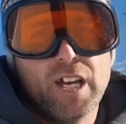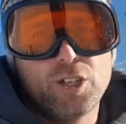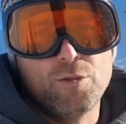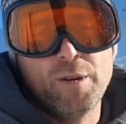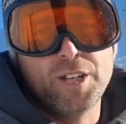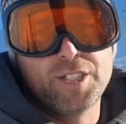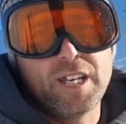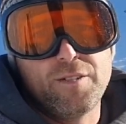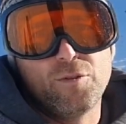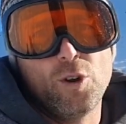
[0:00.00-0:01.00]

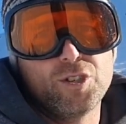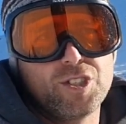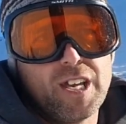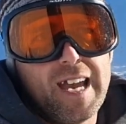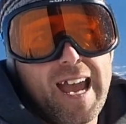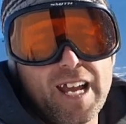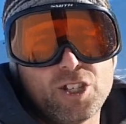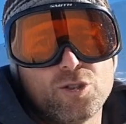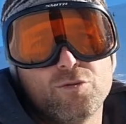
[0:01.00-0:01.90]
humidity versus actual